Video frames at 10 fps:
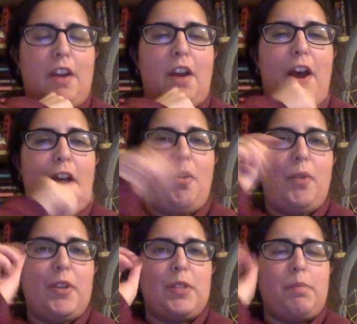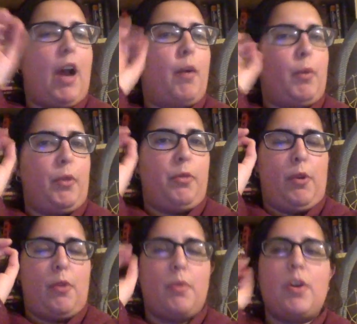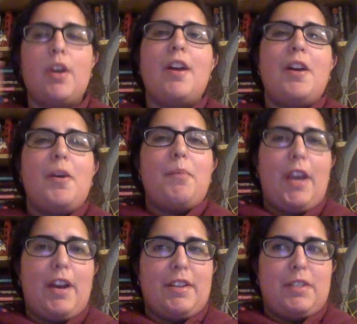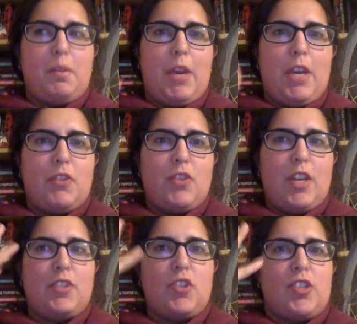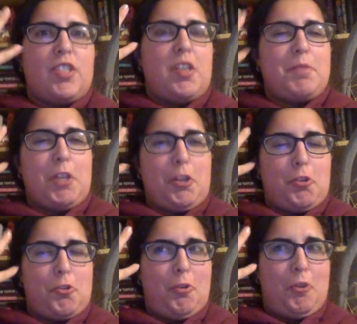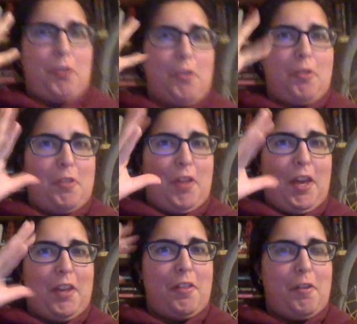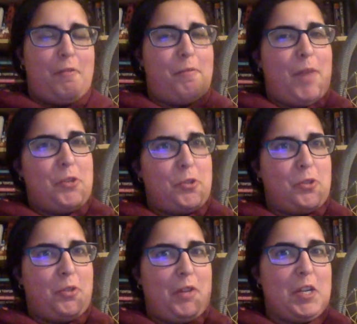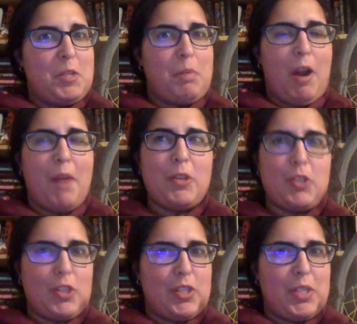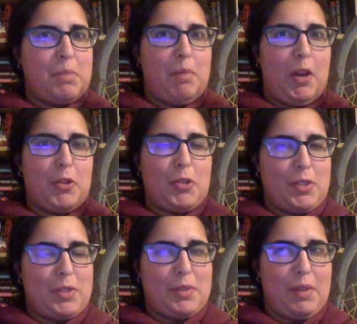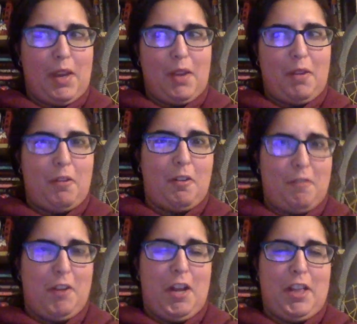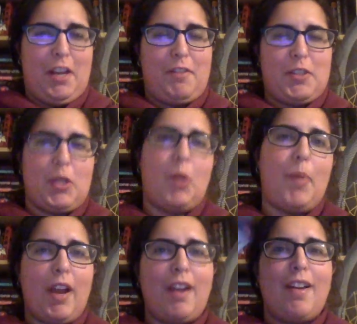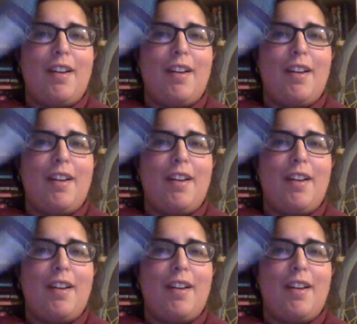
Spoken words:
I always power through, because it just seems like a shorter length of pages to read, and it's probably just as much as like reading like a physical book.